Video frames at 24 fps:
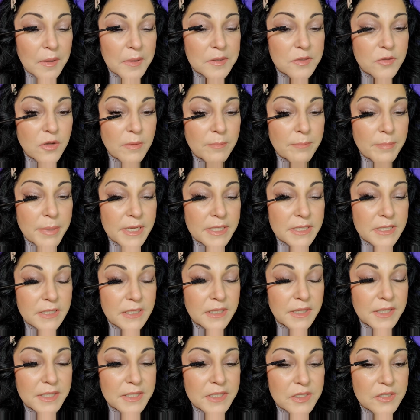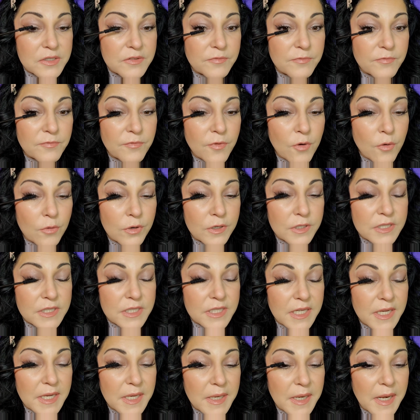So I'm basically just
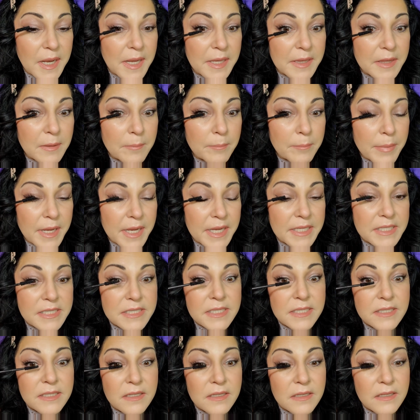focusing at the base.